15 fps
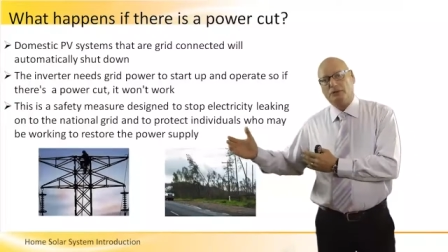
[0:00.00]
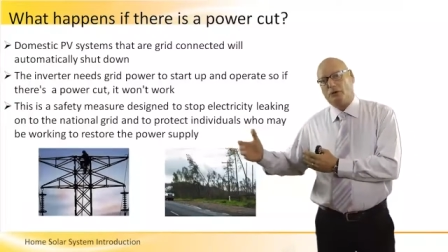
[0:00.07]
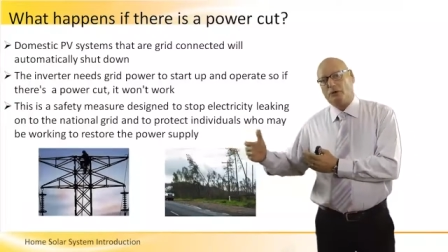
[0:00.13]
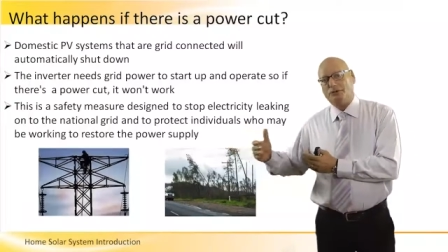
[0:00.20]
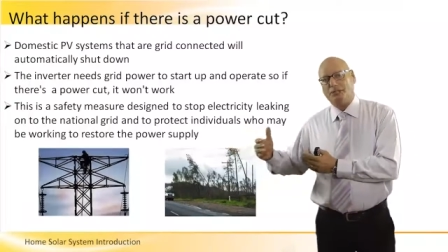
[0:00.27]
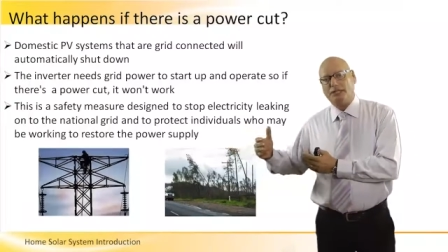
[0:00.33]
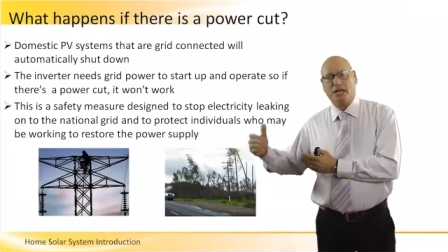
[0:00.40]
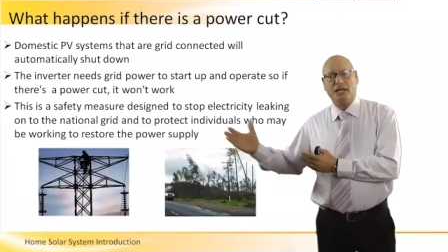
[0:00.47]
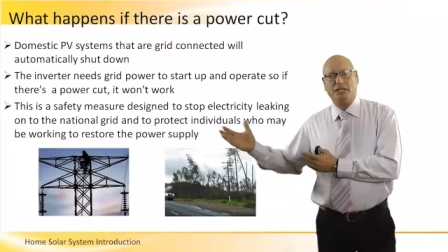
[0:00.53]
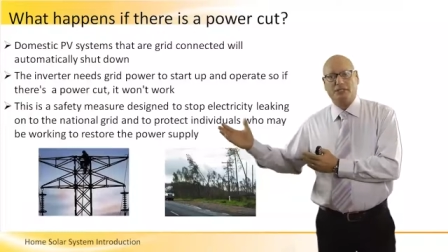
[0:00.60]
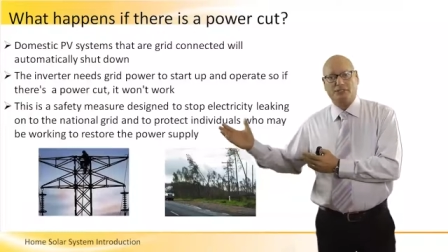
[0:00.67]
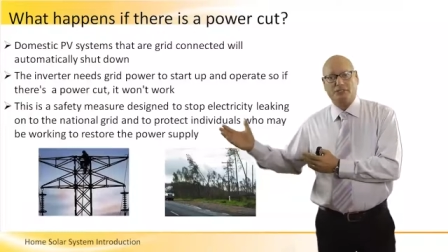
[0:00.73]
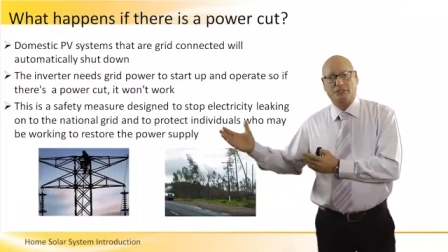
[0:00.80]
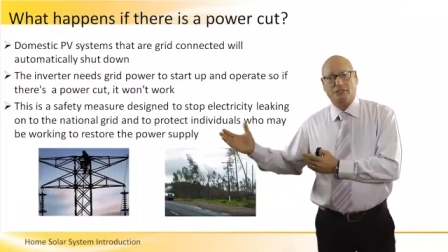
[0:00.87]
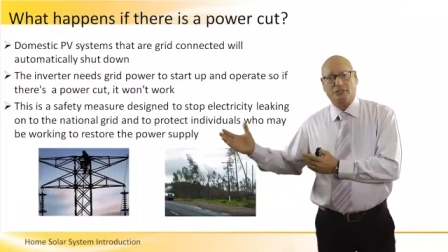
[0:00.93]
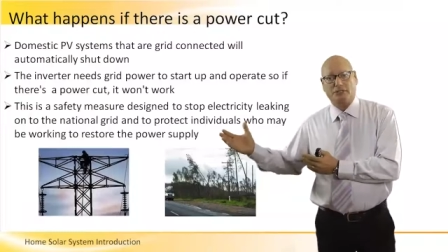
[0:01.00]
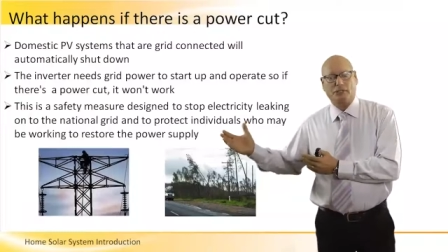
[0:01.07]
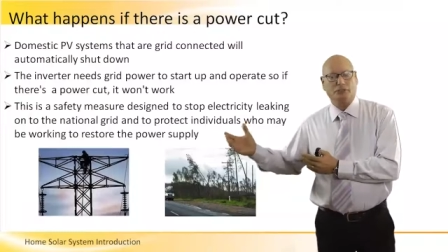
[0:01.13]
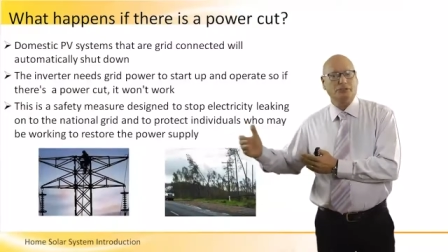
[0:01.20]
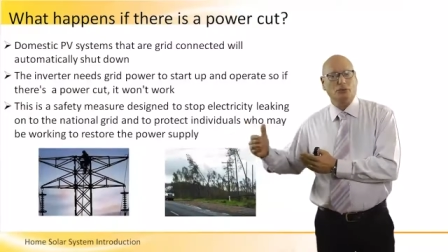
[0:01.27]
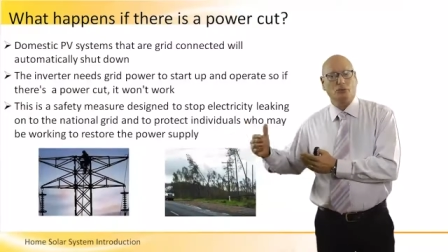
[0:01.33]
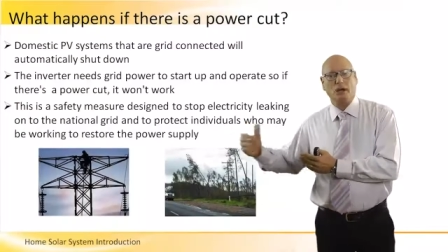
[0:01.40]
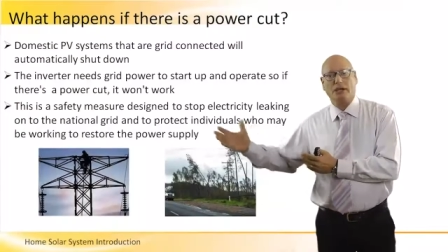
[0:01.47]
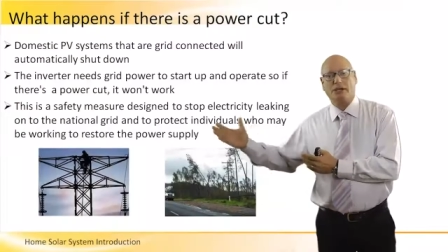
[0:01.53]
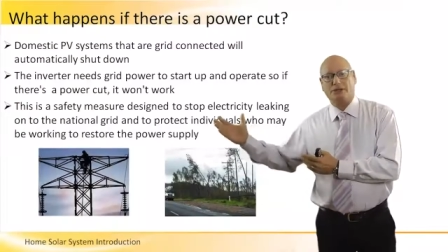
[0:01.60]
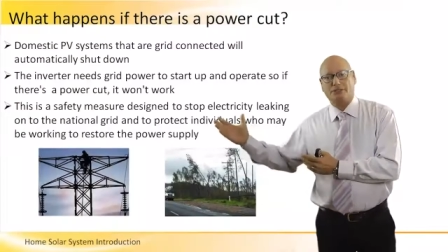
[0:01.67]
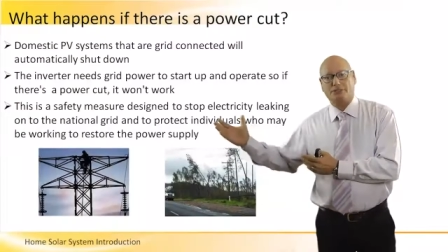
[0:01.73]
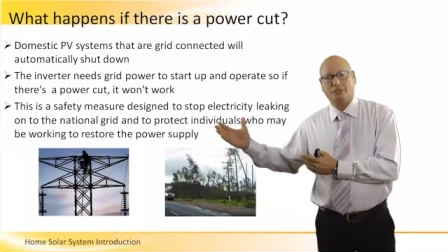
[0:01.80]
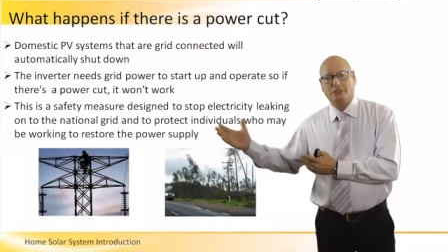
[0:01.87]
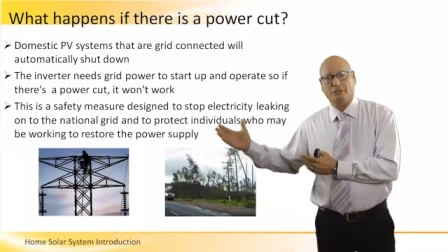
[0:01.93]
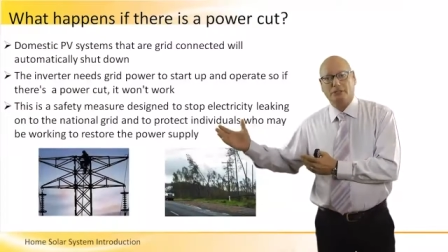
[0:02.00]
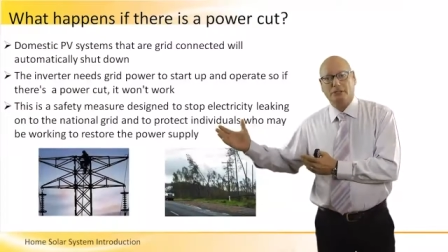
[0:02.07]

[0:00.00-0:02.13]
on the lines, on the wires.